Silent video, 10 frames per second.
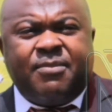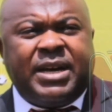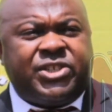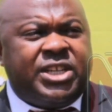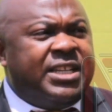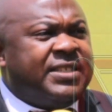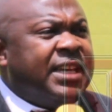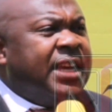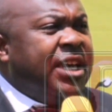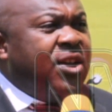machines,
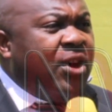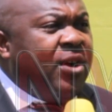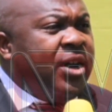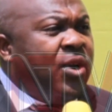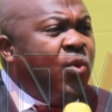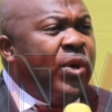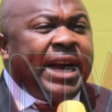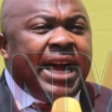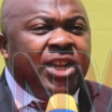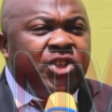you know, we
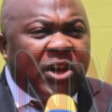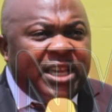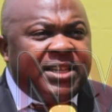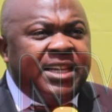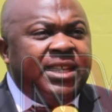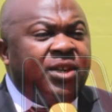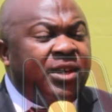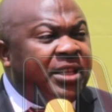can jointly